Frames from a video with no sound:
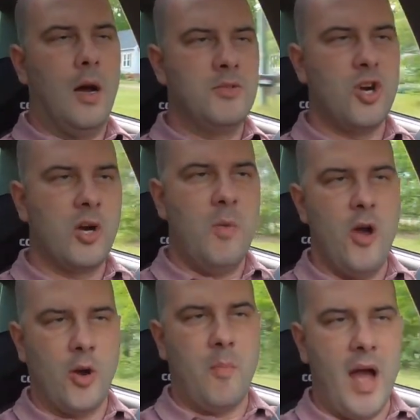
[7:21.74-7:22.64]
Truck
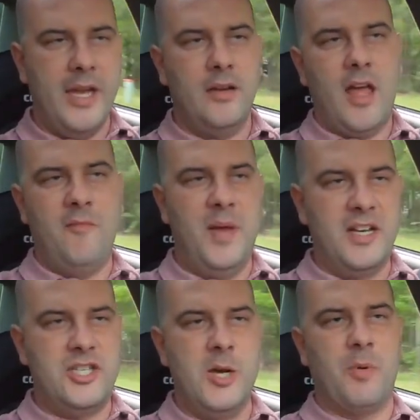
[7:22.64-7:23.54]
motor might have been
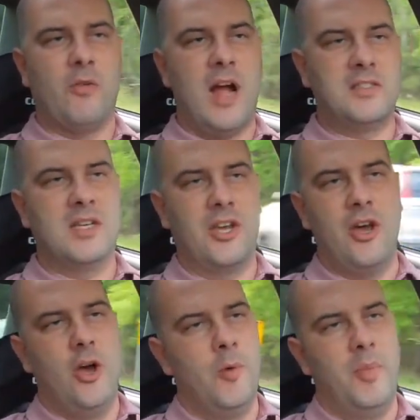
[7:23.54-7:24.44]
a cheaper route to
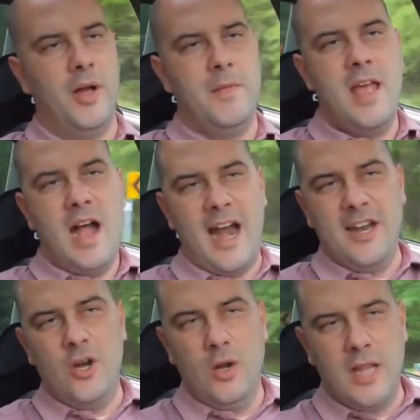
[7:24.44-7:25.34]
go, but I
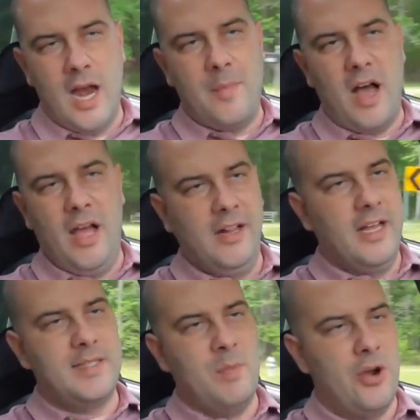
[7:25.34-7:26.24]
didn't know a lot about
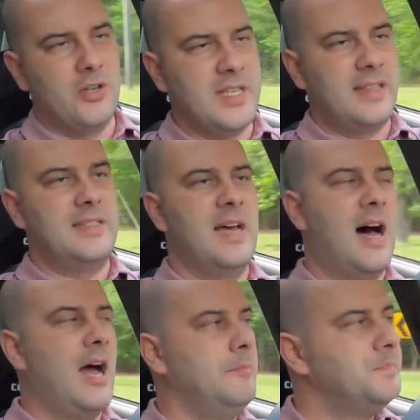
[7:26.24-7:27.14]
LS motors at the
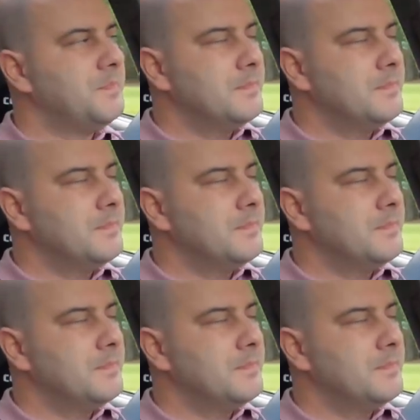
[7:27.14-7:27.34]
time.